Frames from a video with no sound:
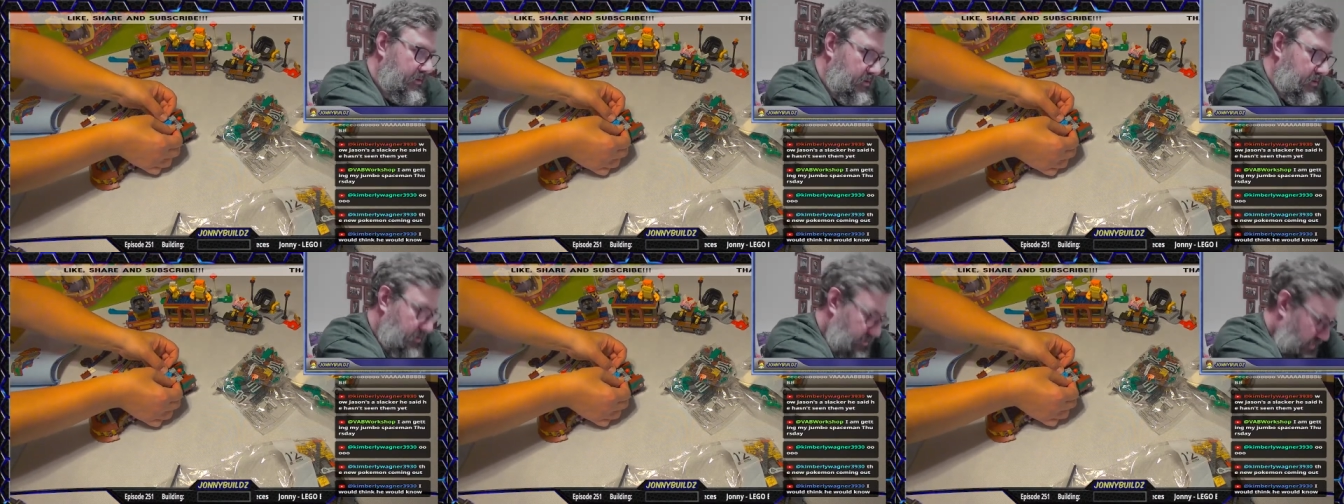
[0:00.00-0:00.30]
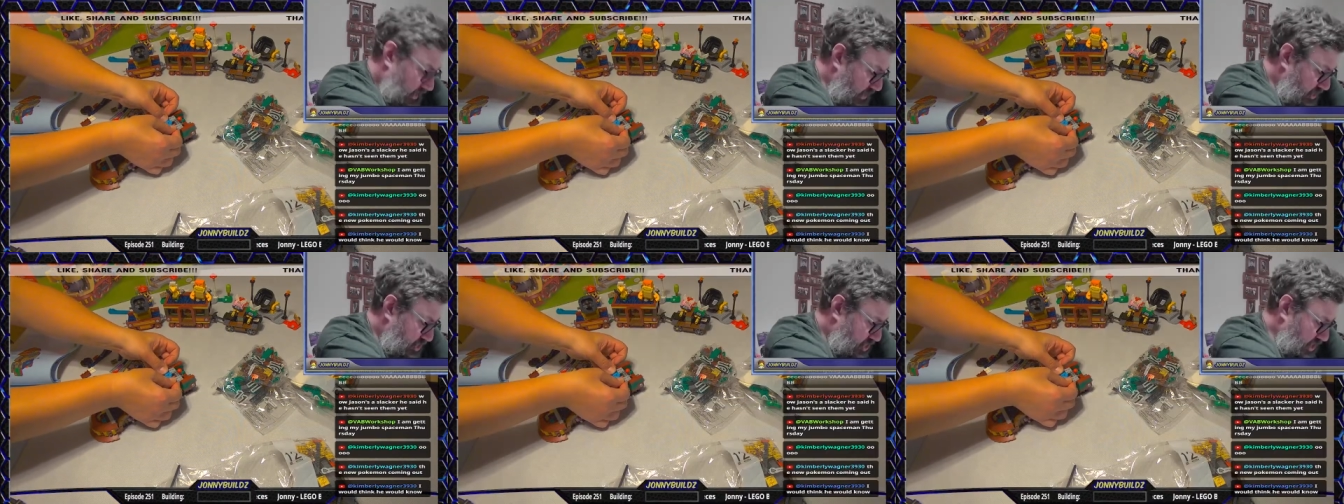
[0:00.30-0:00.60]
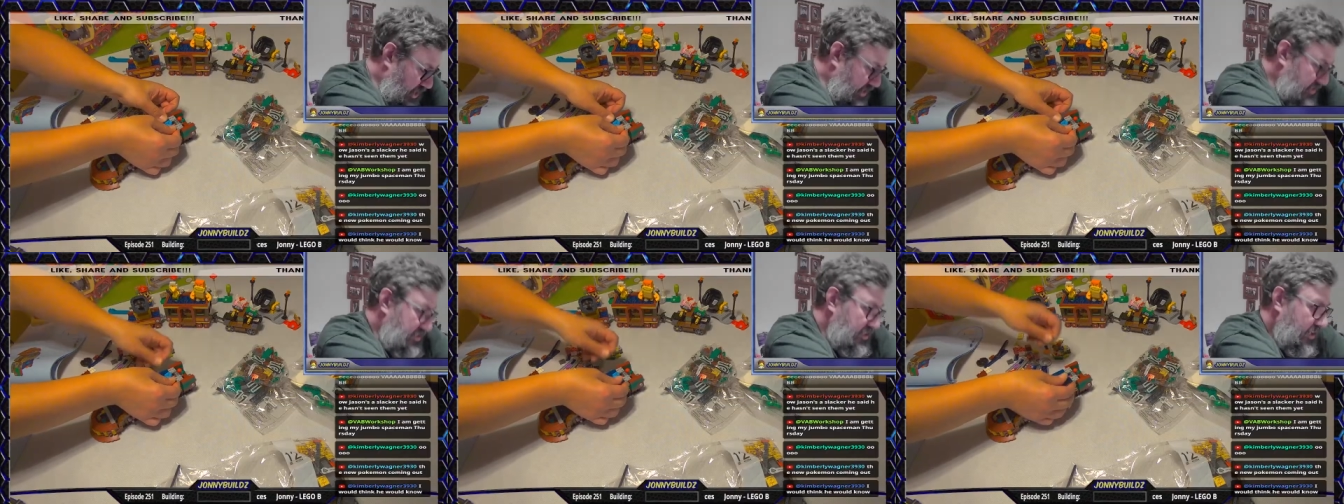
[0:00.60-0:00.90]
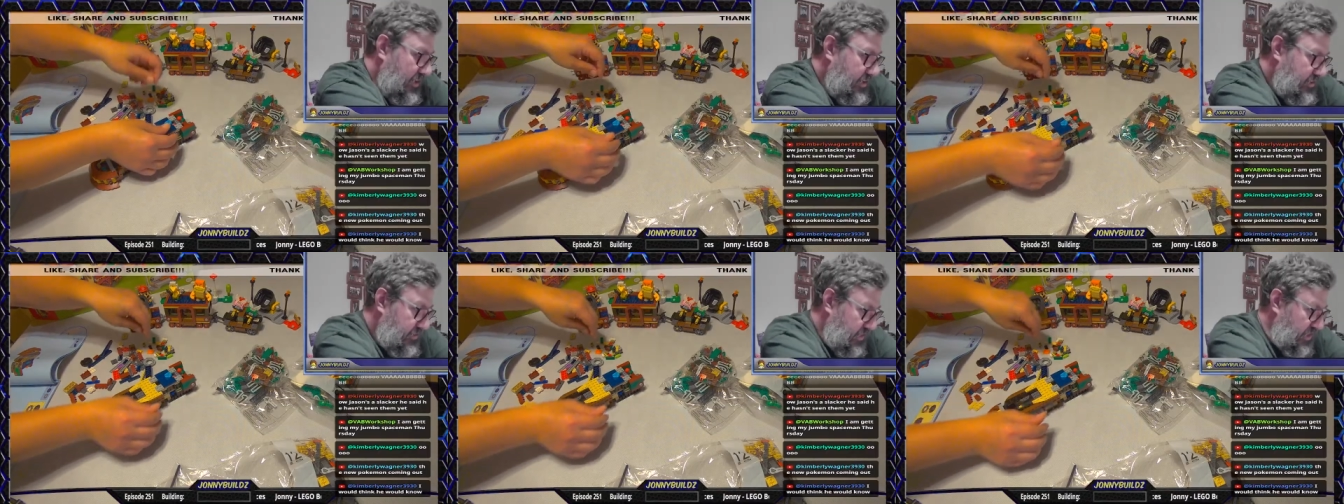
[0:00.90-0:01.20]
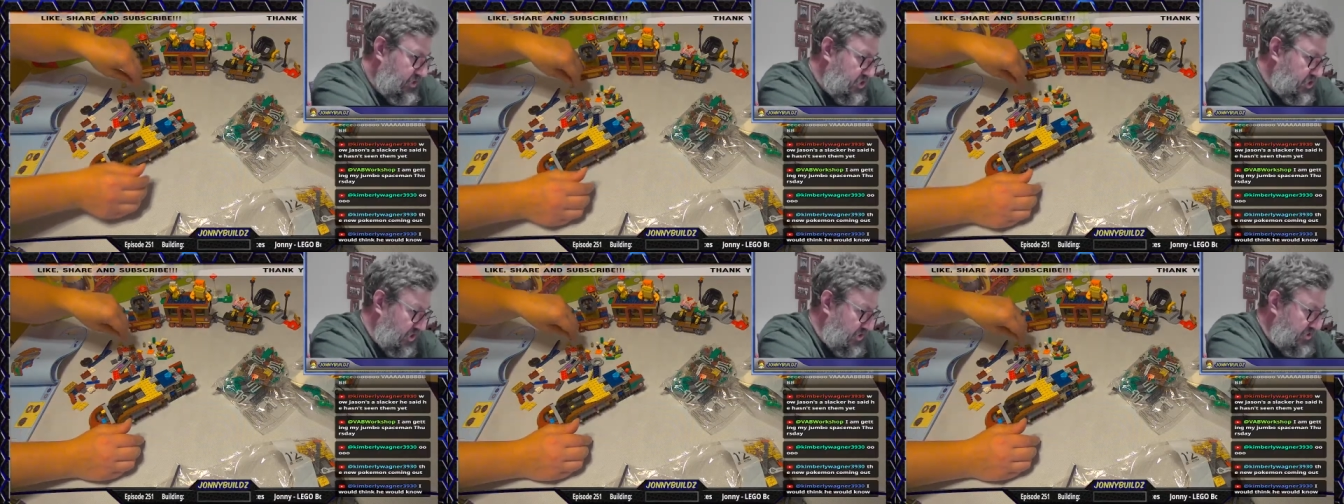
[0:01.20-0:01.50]
They just
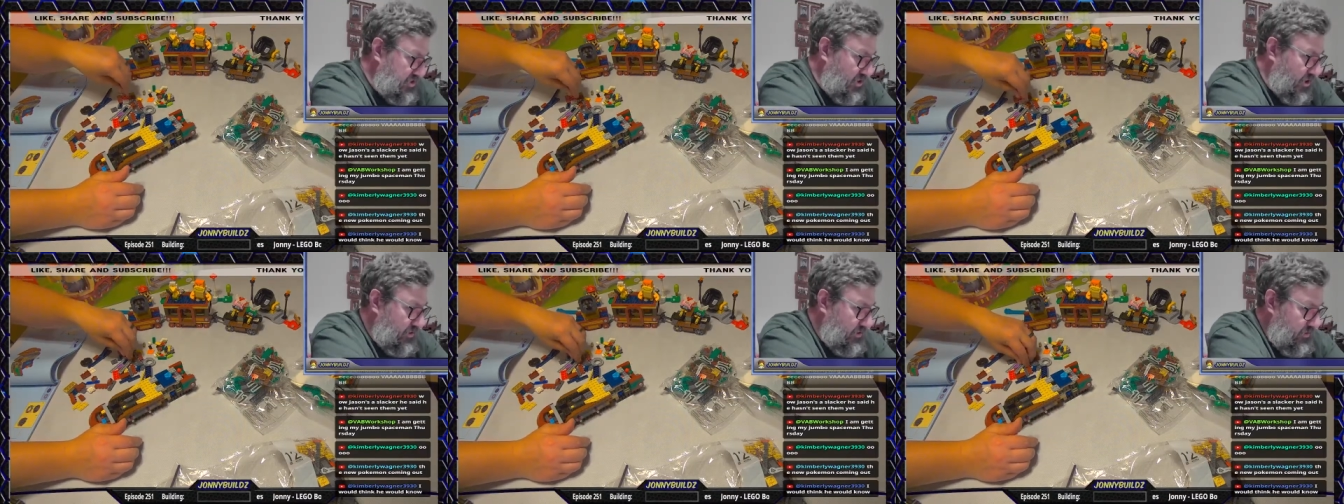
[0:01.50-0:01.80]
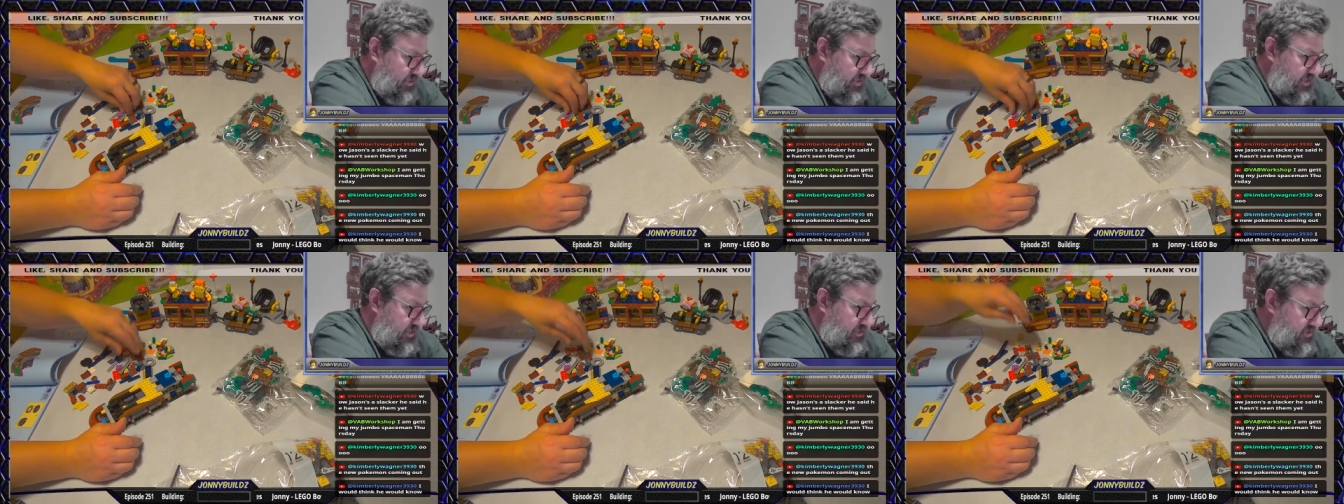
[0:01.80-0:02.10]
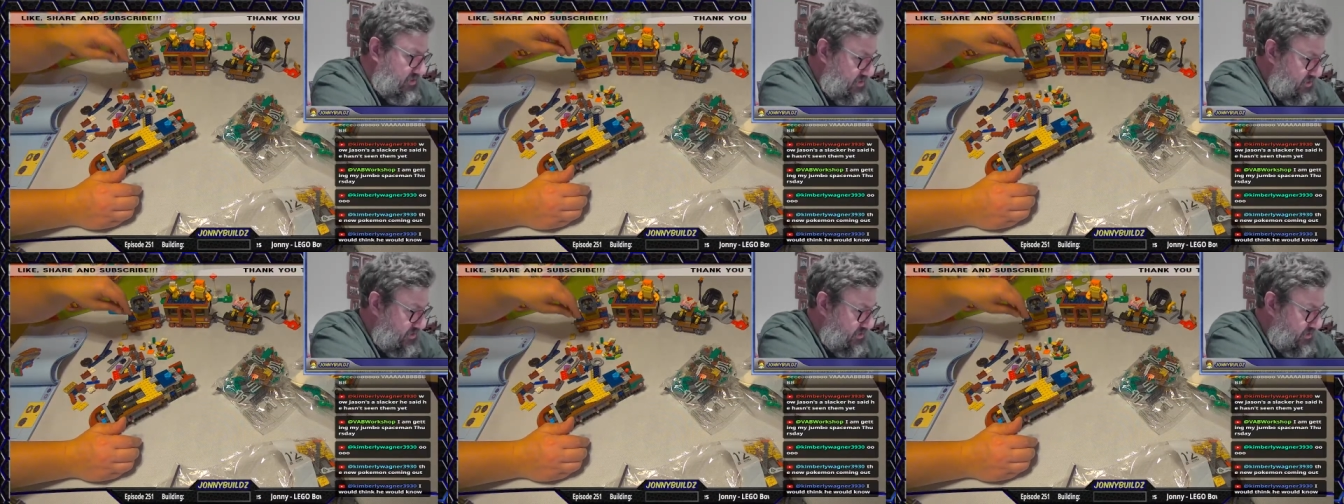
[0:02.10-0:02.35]
got leaked.